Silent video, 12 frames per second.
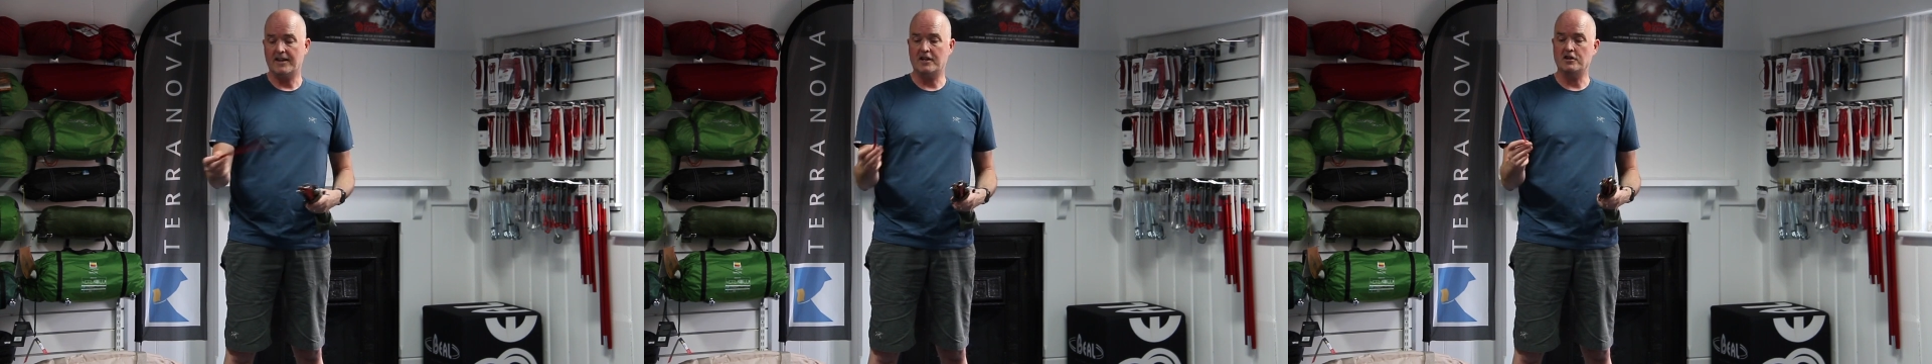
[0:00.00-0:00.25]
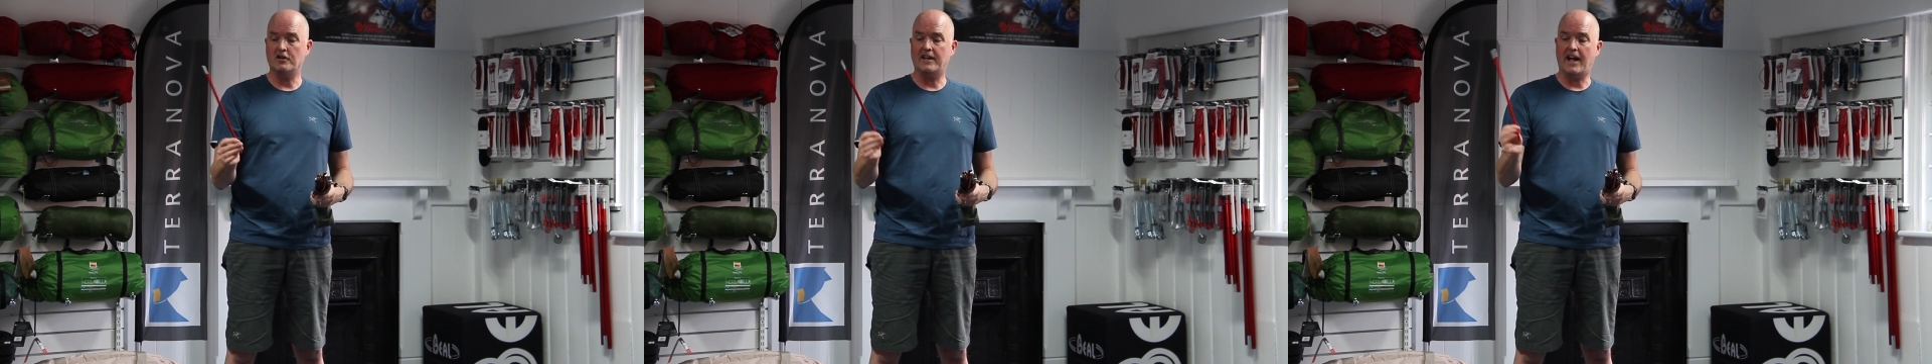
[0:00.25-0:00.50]
And
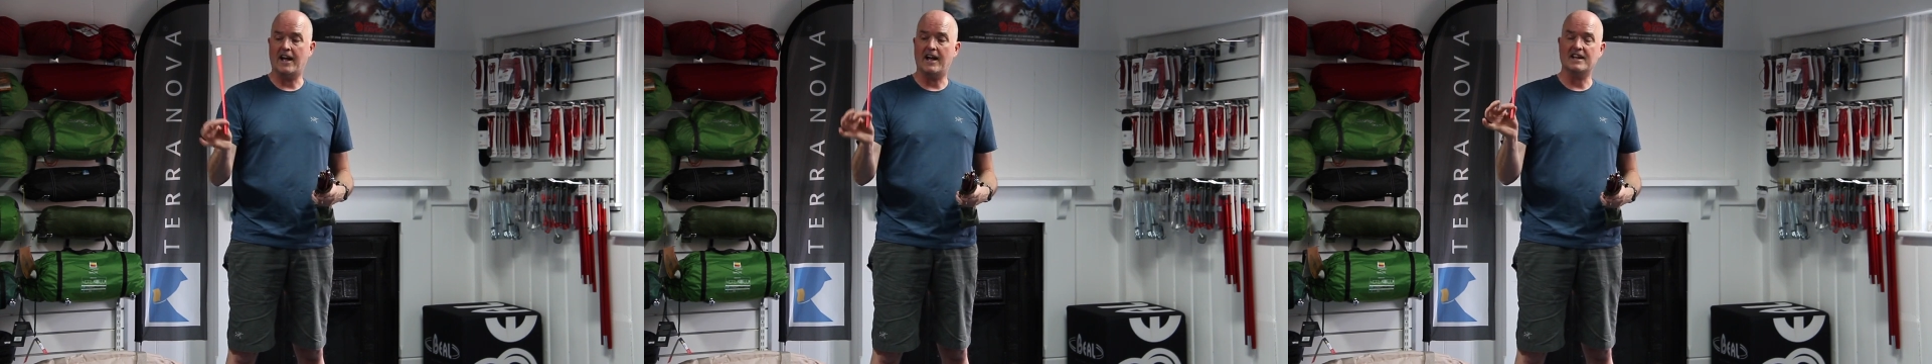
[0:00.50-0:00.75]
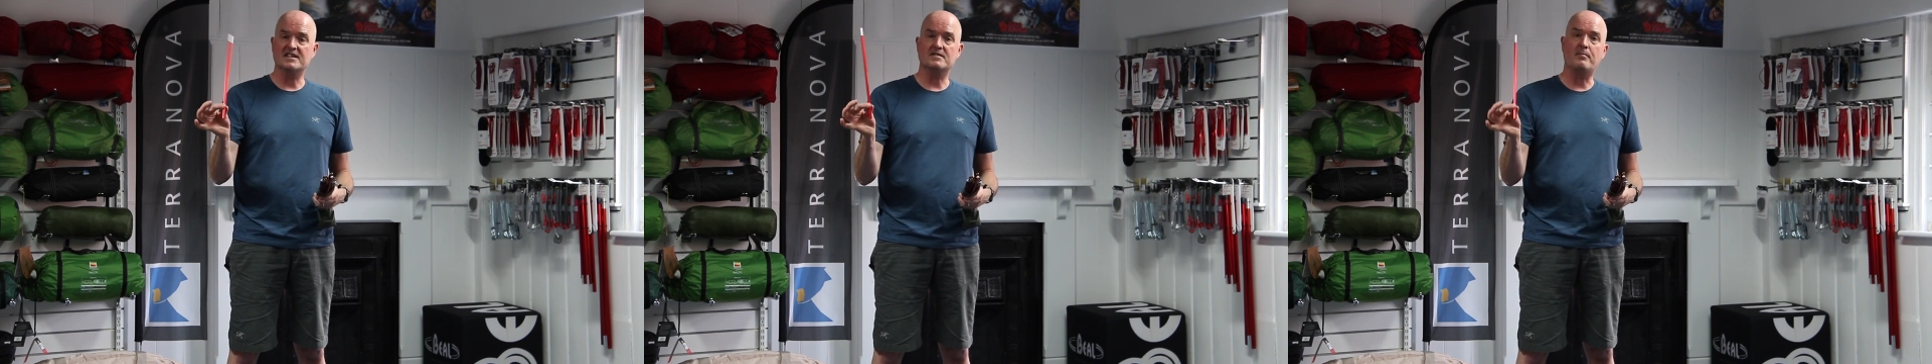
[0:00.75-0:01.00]
then you
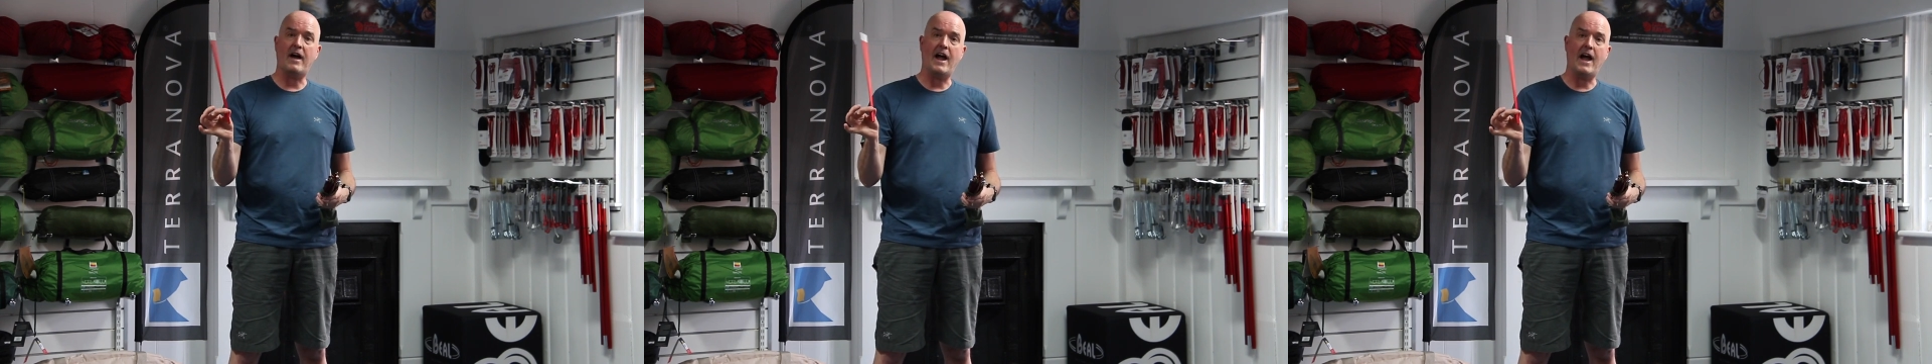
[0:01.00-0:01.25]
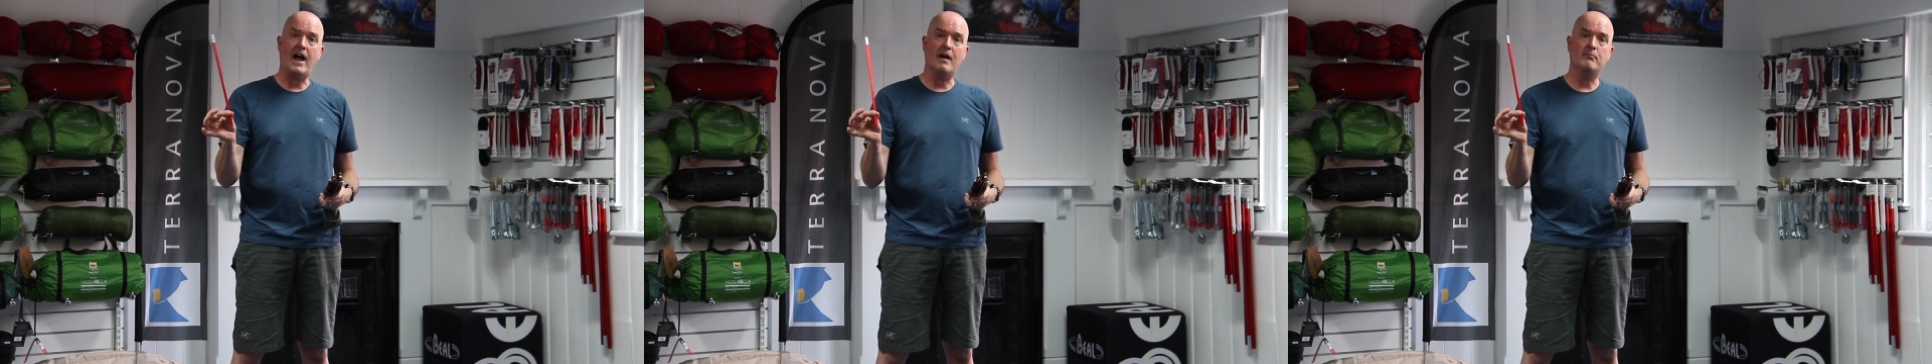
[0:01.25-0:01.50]
get a
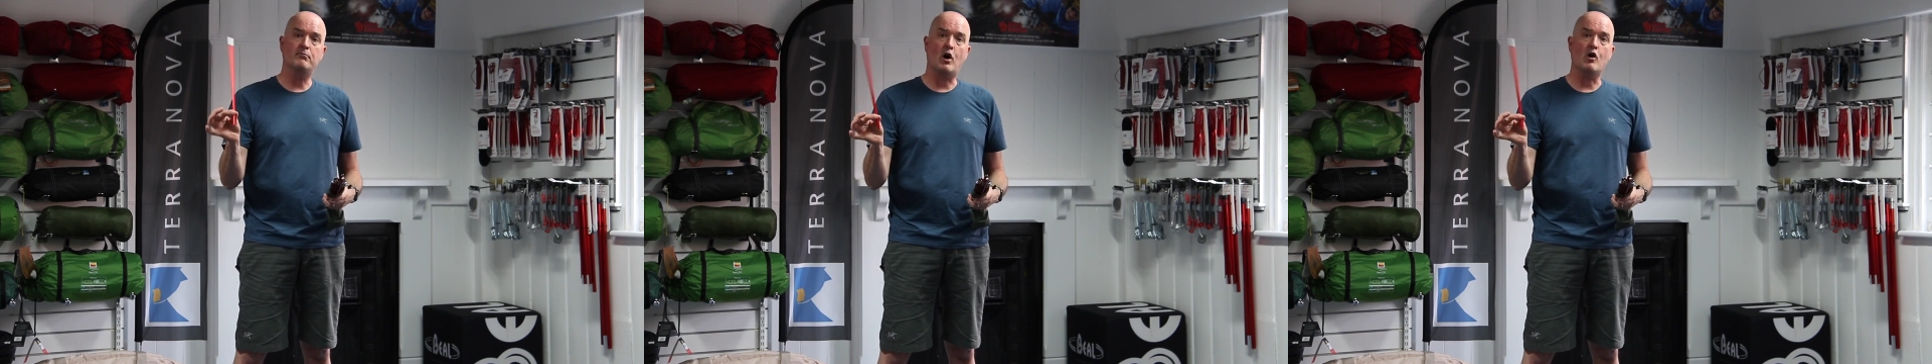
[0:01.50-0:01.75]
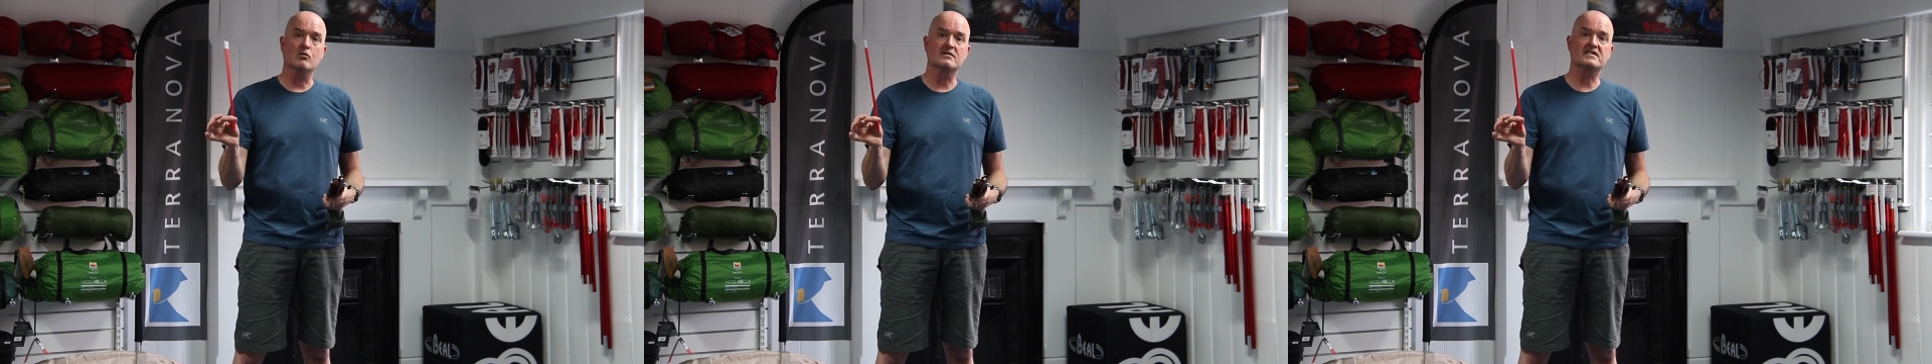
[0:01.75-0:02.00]
spare
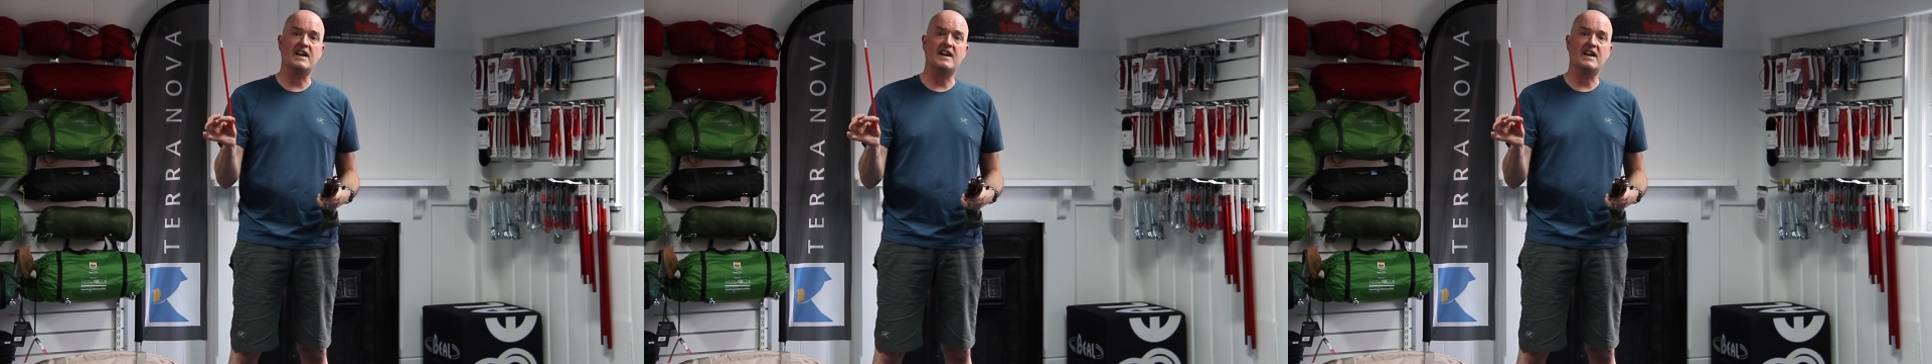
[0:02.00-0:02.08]
pole